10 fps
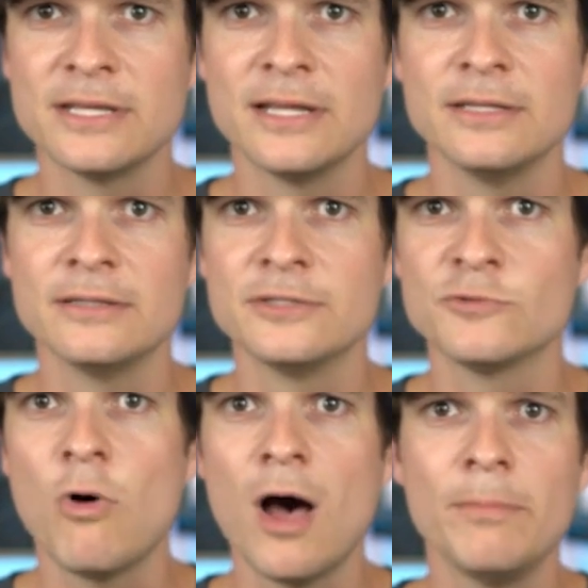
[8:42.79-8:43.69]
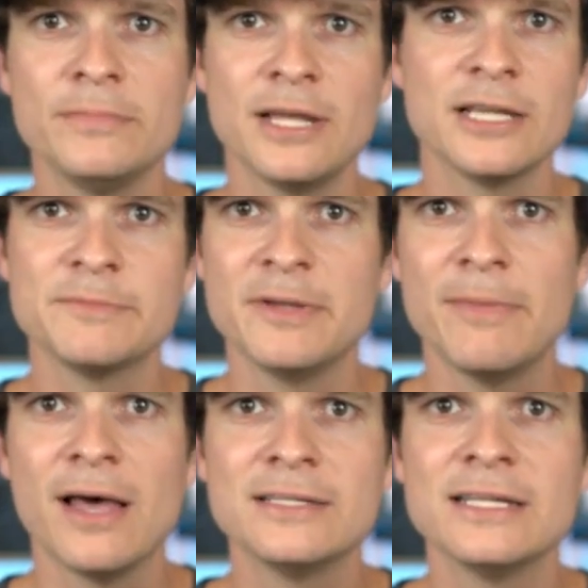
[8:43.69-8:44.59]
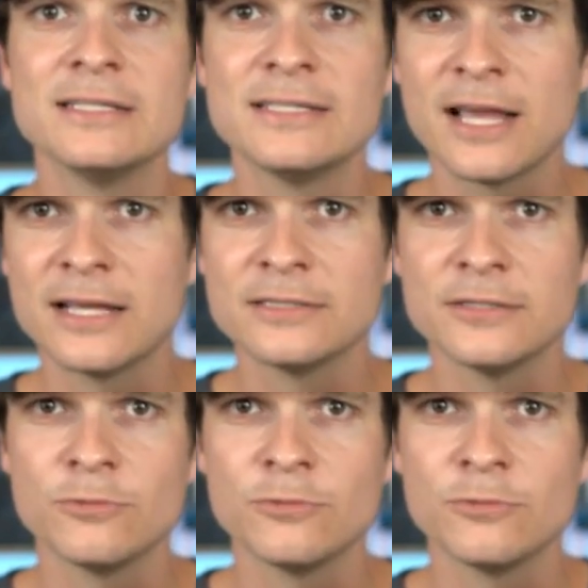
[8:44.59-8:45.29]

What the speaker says: and the swap takes me about 10 seconds